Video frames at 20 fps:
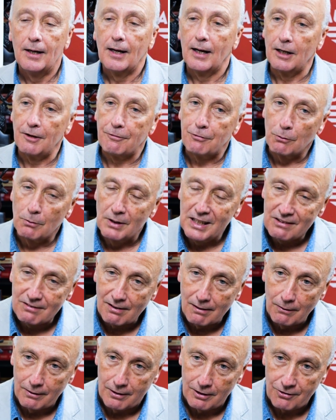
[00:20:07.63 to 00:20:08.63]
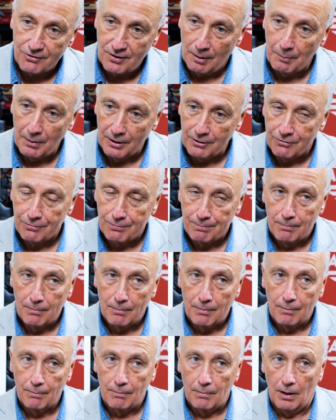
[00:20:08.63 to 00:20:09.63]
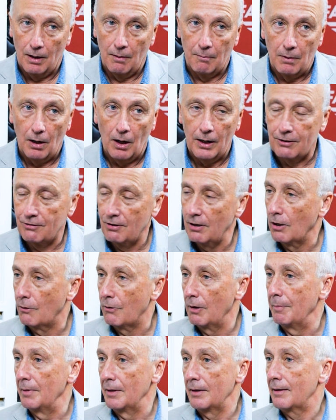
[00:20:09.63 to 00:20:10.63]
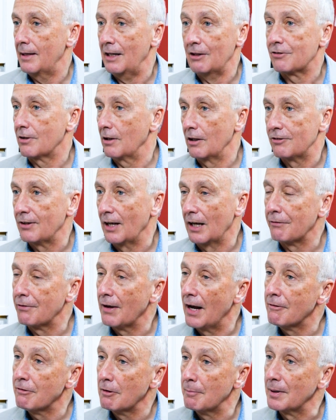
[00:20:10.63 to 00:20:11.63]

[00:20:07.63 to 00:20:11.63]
And if you need to look at someone's IT equipment, that's going to take forever